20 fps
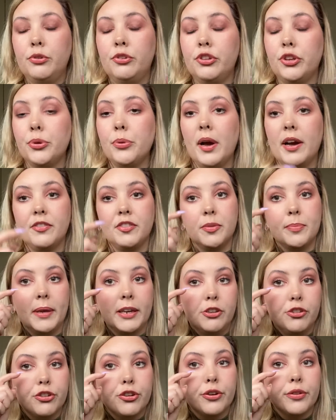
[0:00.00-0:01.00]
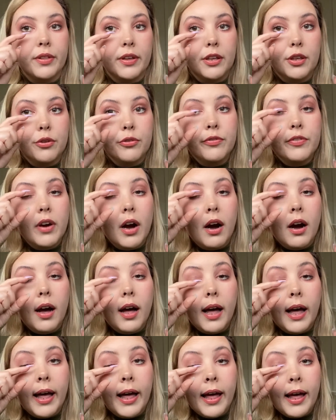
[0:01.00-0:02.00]
do have to make sure that you've got
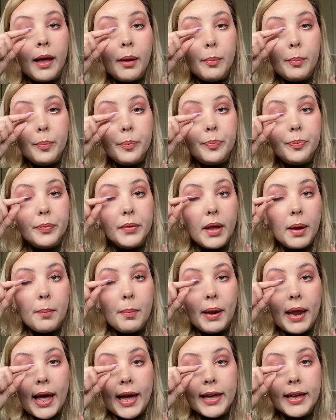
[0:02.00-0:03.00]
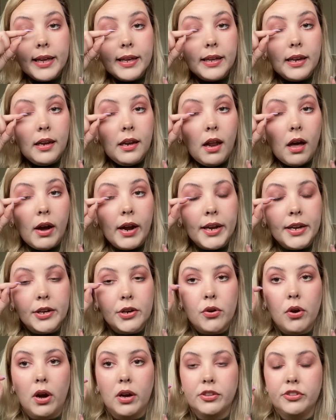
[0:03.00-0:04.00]
a black line
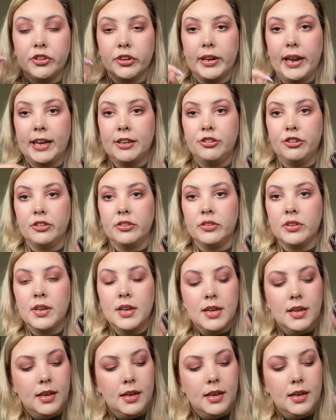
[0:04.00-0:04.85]
across your lashes